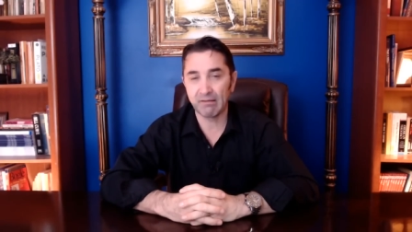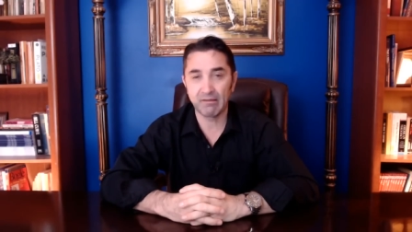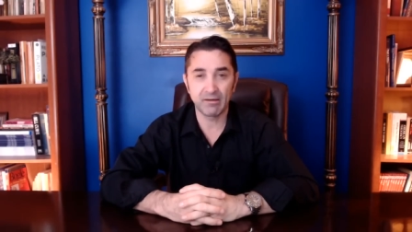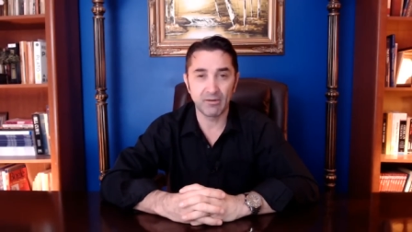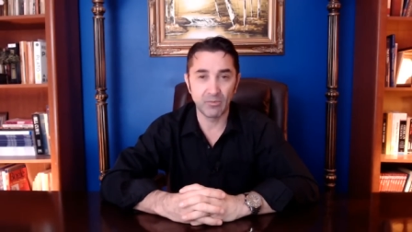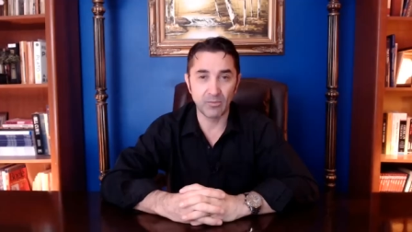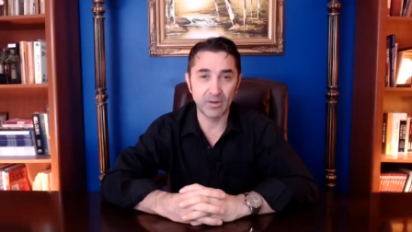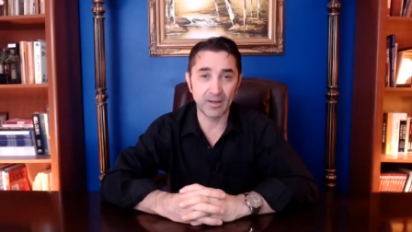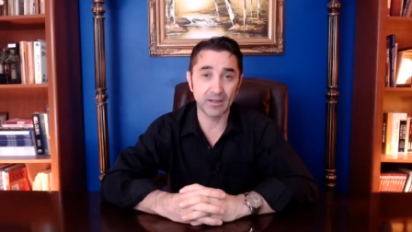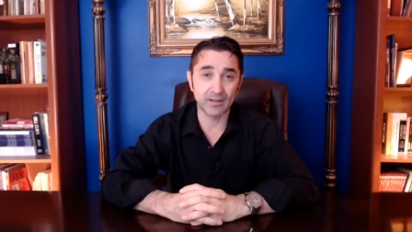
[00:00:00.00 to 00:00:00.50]

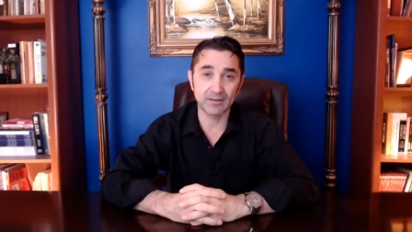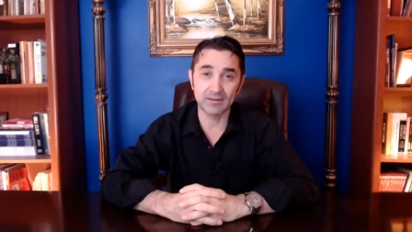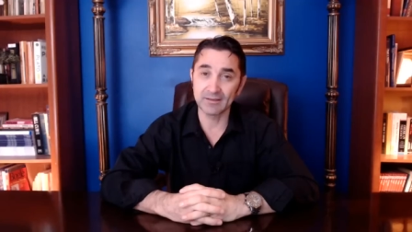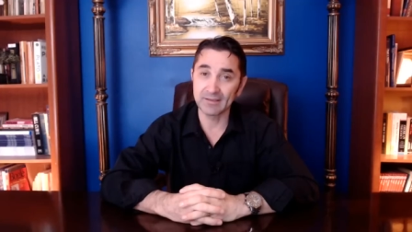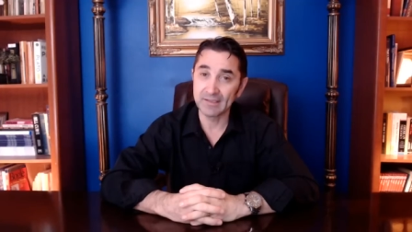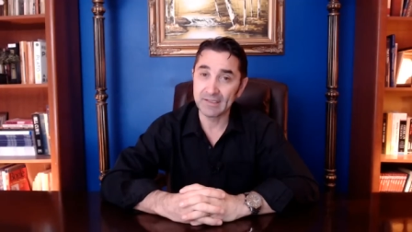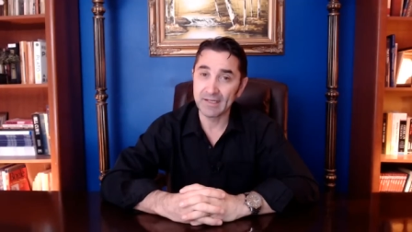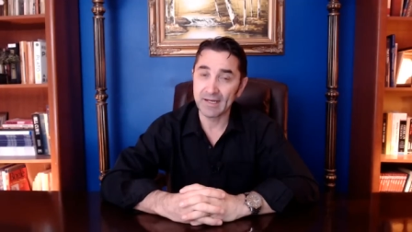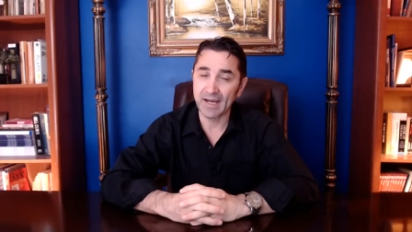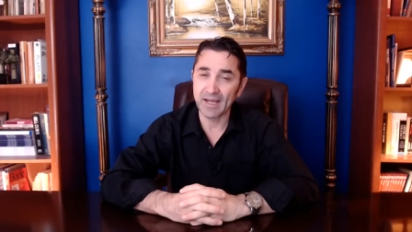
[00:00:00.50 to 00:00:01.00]
Well,
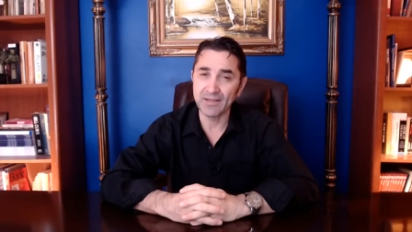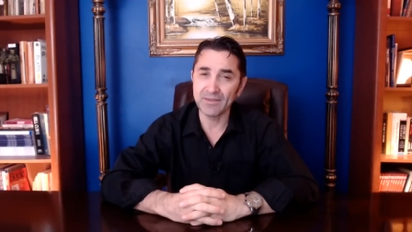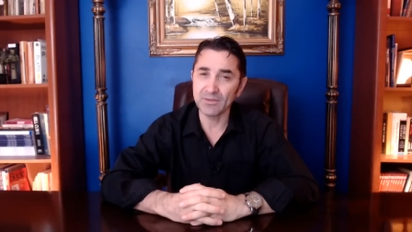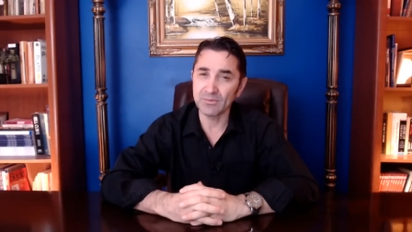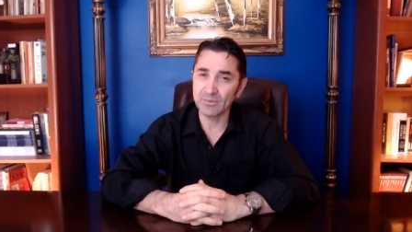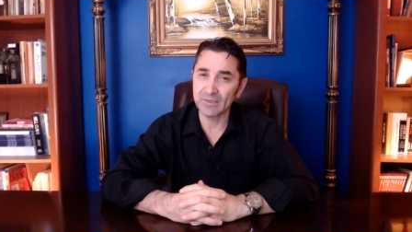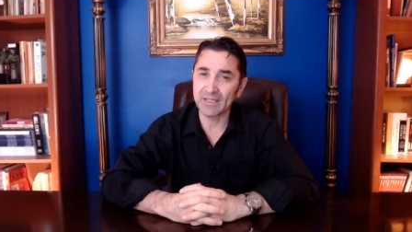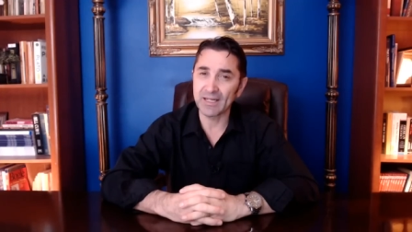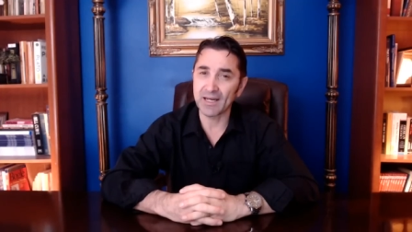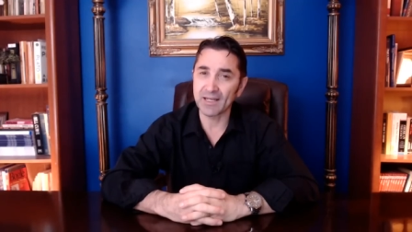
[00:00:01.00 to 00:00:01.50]
I think
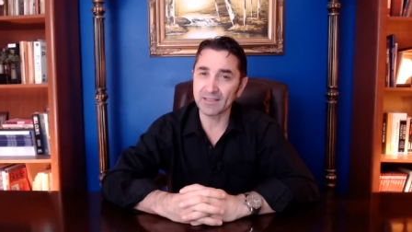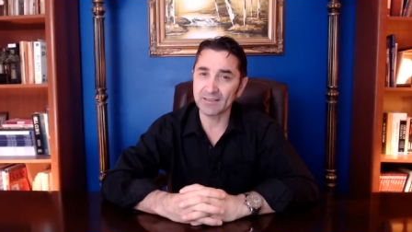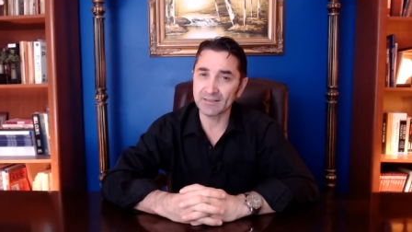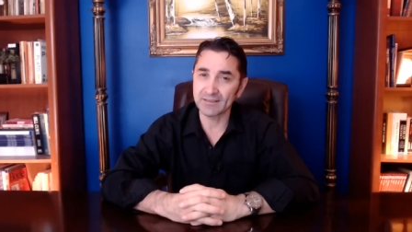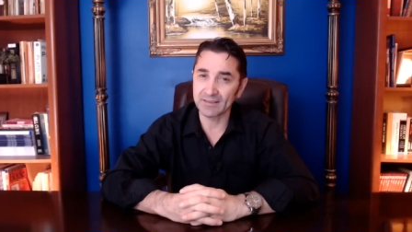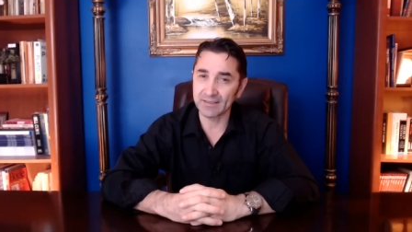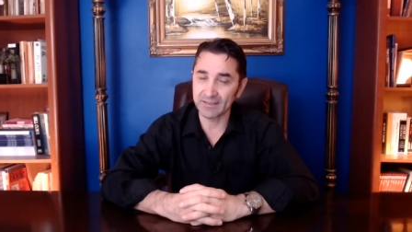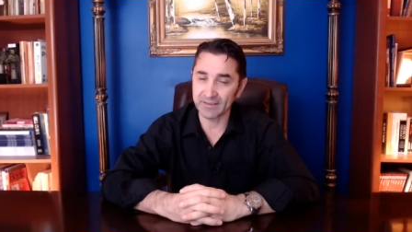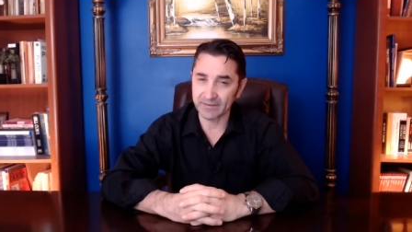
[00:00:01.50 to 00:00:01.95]
we got uh,